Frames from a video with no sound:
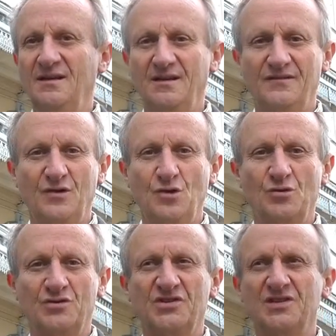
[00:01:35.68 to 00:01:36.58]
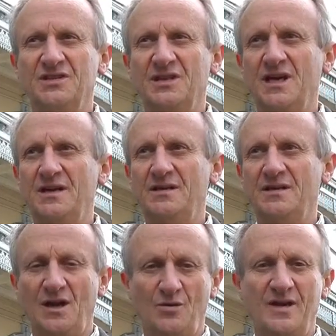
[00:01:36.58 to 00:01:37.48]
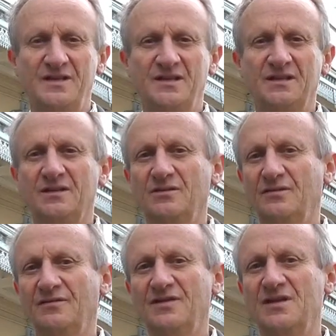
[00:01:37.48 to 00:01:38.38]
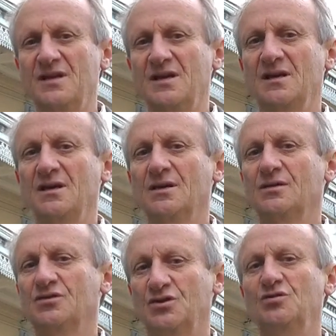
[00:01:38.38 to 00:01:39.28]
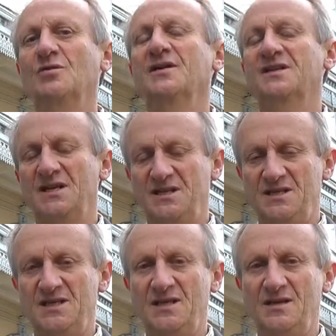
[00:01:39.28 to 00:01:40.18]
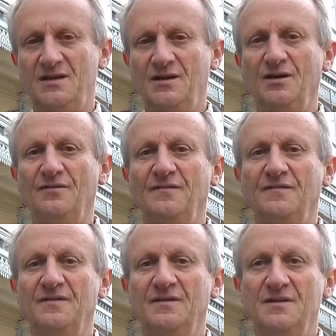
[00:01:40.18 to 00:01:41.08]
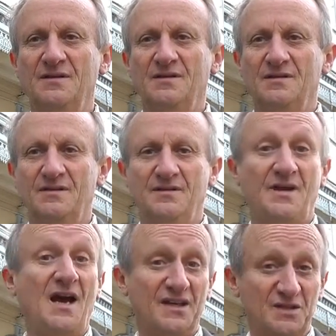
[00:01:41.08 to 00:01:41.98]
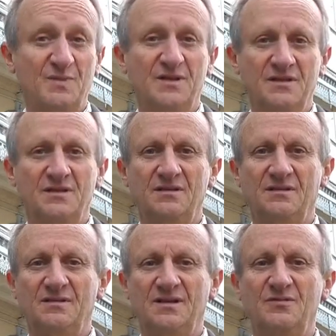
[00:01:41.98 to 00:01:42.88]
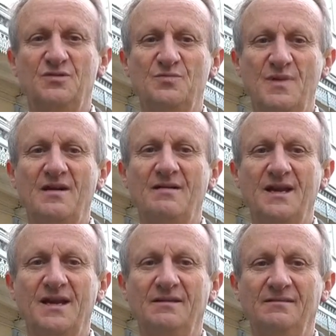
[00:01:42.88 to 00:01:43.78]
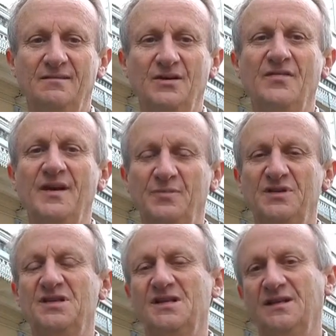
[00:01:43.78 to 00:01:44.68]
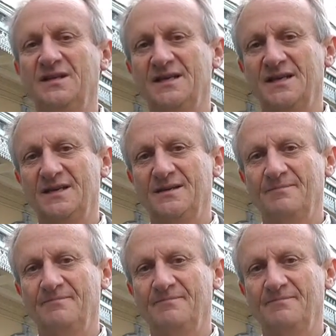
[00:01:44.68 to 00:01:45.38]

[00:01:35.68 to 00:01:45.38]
He, of course, had no idea of the true identity of the husband that he was marrying on that particular day.